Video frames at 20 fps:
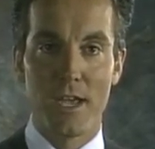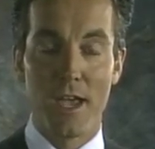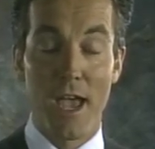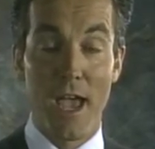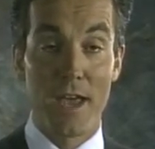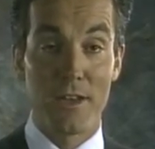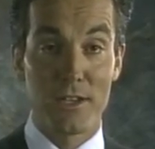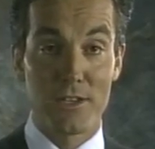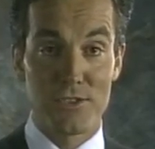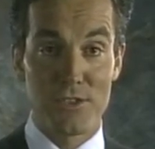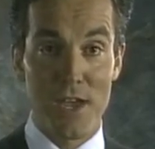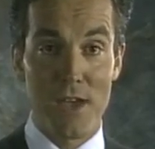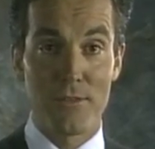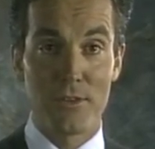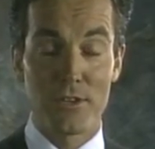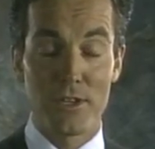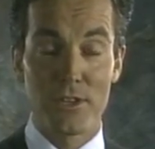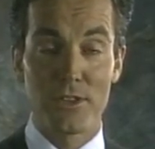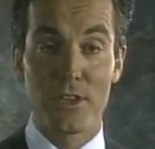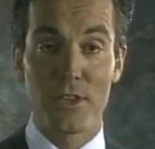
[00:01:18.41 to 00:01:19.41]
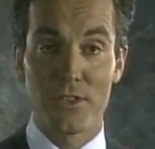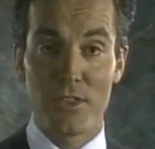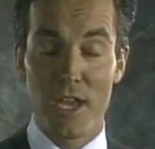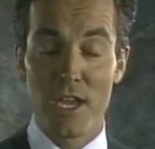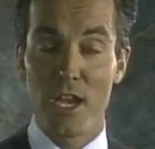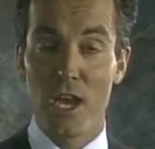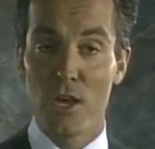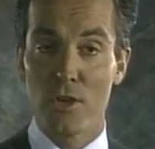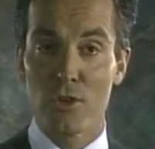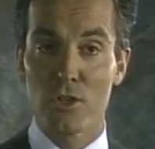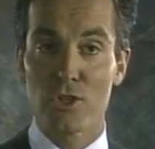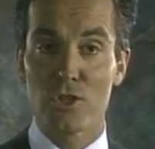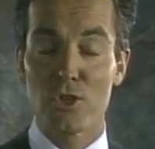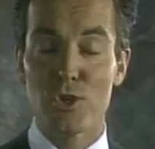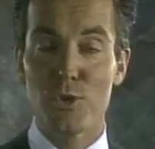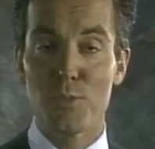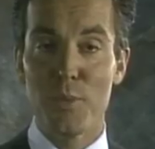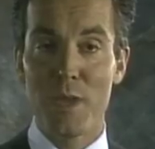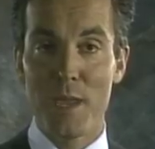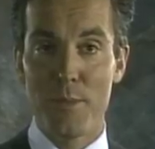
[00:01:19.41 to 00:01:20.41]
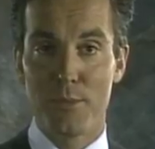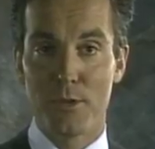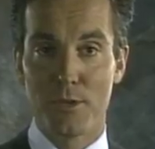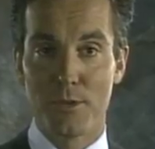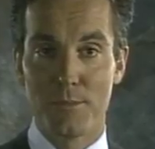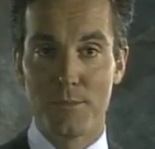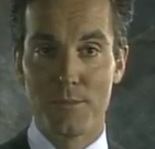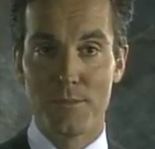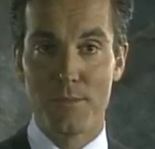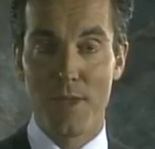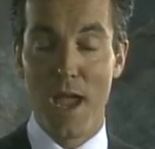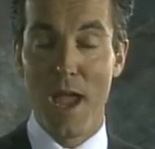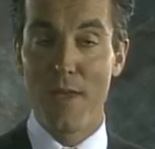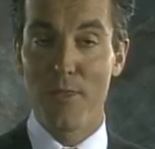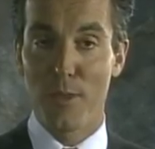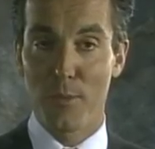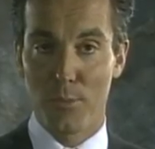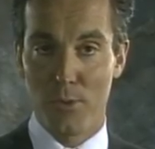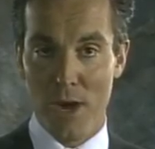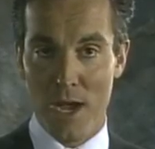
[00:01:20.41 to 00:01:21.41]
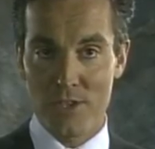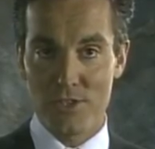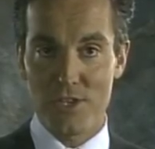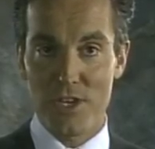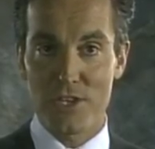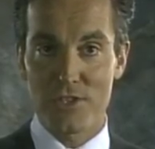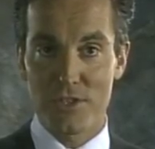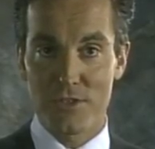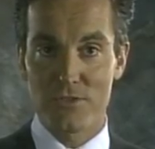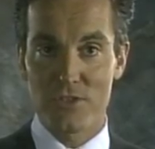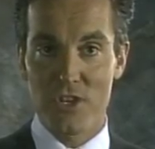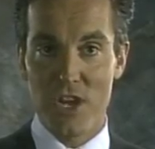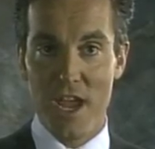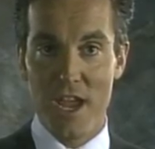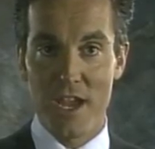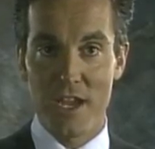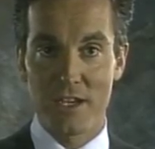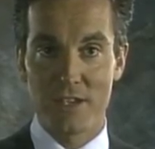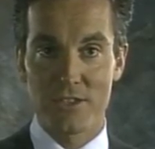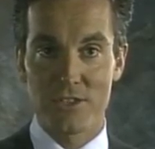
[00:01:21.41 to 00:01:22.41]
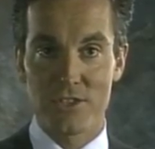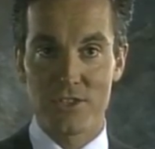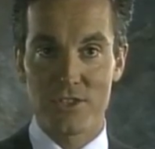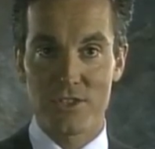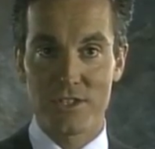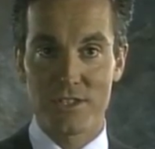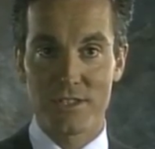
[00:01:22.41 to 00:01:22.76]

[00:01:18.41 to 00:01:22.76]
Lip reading: and it's evident that they understood people and the process of change.